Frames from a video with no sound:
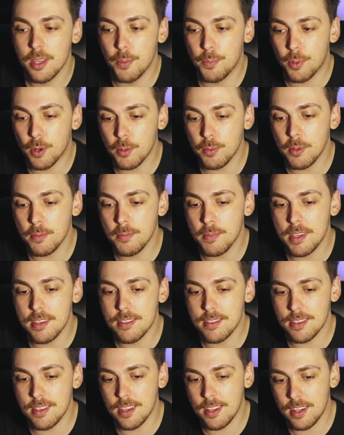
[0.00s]
The problem
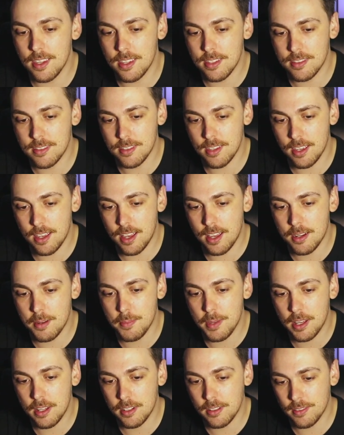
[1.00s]
is that it's at
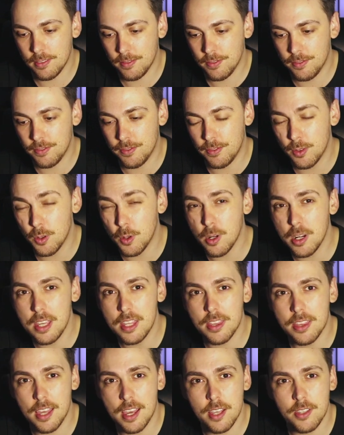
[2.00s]
about
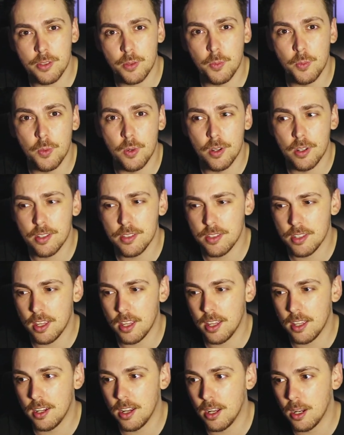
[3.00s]
40,000 words,
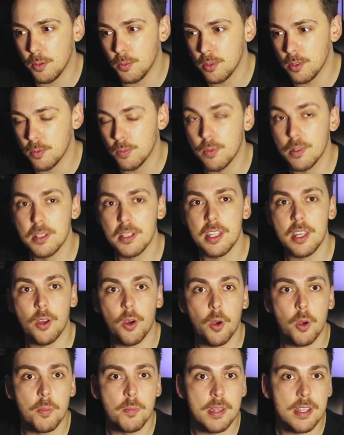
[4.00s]
and I was really
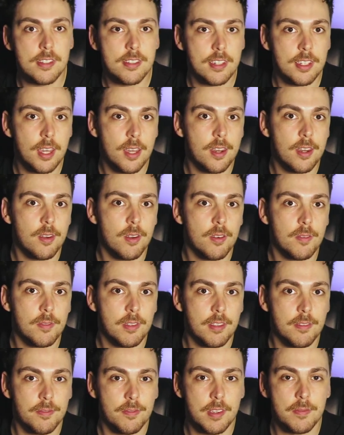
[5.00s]
hoping to get it over
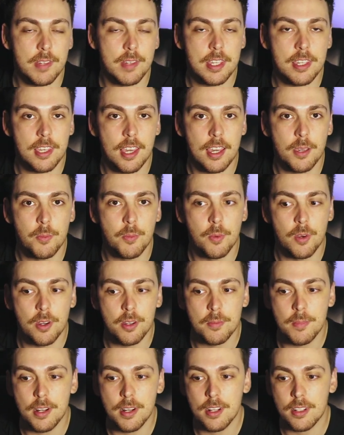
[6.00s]
the 50K
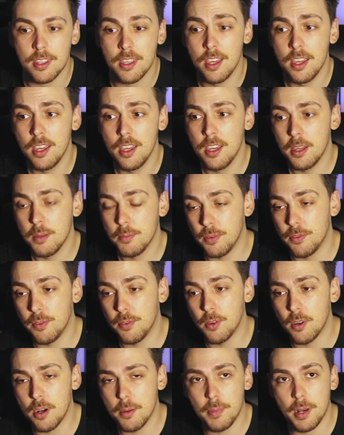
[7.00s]
word mark
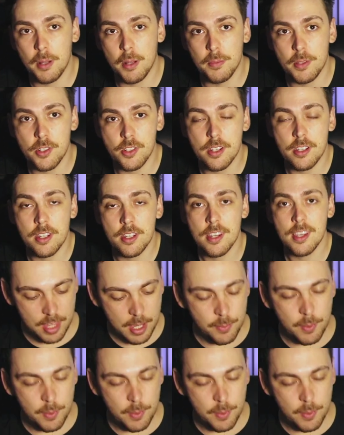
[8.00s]
before I publish it.